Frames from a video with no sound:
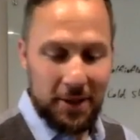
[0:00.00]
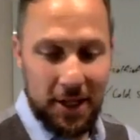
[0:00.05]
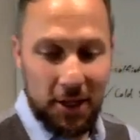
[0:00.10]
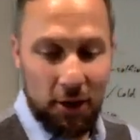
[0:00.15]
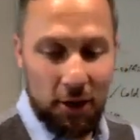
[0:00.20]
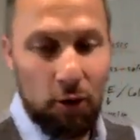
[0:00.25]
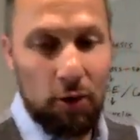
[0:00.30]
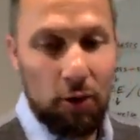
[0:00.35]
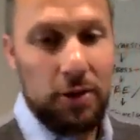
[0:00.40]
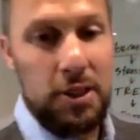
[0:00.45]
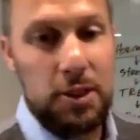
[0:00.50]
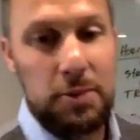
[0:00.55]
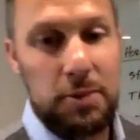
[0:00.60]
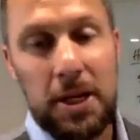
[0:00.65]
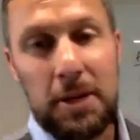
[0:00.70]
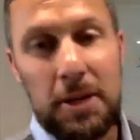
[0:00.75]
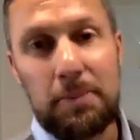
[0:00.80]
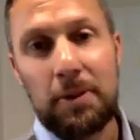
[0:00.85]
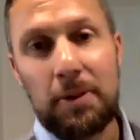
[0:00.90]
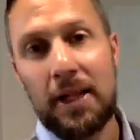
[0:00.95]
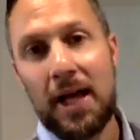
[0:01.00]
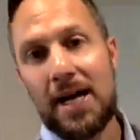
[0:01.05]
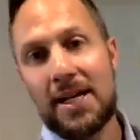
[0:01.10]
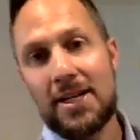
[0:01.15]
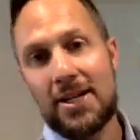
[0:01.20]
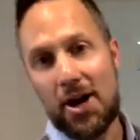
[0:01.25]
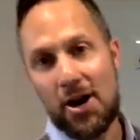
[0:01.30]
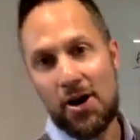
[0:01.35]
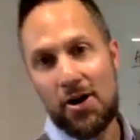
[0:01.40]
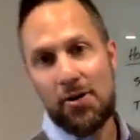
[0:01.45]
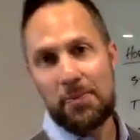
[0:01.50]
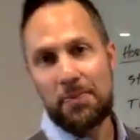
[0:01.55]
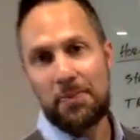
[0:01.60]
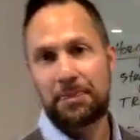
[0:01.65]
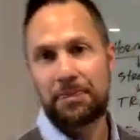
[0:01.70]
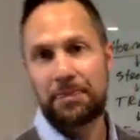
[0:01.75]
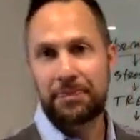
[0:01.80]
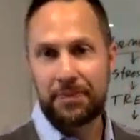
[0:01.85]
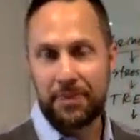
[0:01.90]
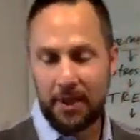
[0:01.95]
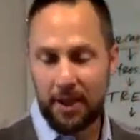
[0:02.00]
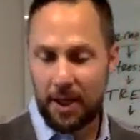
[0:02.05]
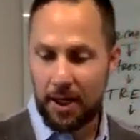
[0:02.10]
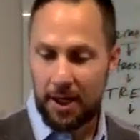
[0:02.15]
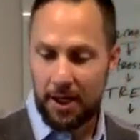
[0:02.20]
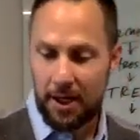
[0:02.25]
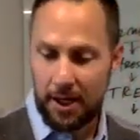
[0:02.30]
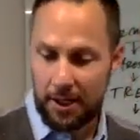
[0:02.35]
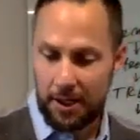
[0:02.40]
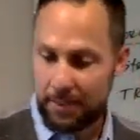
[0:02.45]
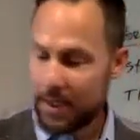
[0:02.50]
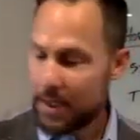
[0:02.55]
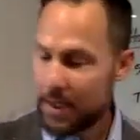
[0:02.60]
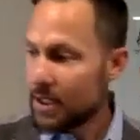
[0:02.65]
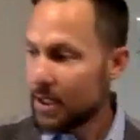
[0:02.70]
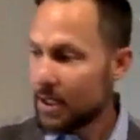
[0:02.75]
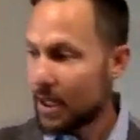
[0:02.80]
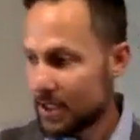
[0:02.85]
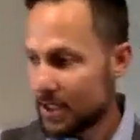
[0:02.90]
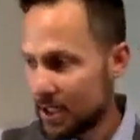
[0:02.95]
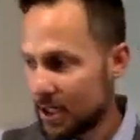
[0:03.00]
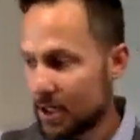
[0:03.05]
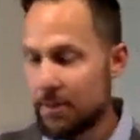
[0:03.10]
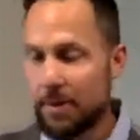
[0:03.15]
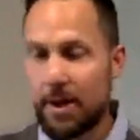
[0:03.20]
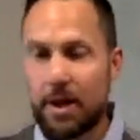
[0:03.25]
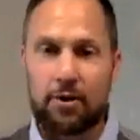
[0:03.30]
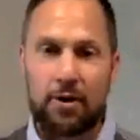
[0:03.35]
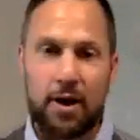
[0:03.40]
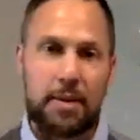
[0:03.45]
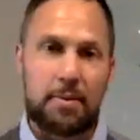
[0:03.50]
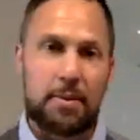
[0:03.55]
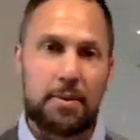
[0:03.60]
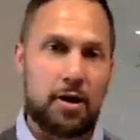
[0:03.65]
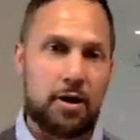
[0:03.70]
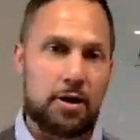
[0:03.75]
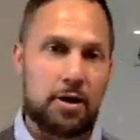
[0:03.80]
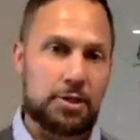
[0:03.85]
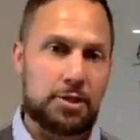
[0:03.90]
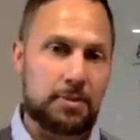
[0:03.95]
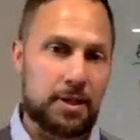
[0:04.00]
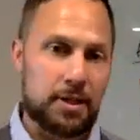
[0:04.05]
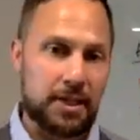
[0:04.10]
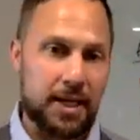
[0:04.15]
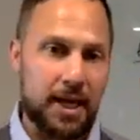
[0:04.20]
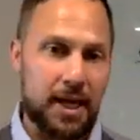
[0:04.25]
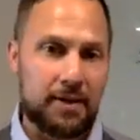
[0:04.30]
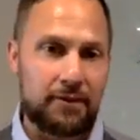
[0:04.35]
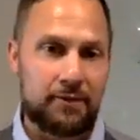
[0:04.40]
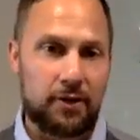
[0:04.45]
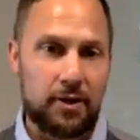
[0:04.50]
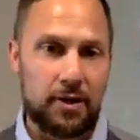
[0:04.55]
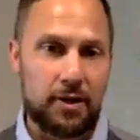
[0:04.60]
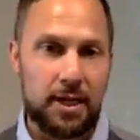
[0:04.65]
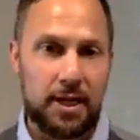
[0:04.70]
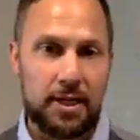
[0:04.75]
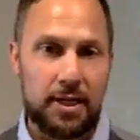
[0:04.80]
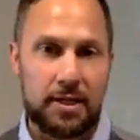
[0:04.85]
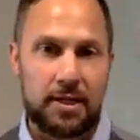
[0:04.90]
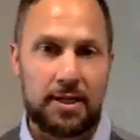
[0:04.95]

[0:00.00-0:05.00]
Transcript: the oldest people I know. I talk about Grandma Archibald, Kate Birla,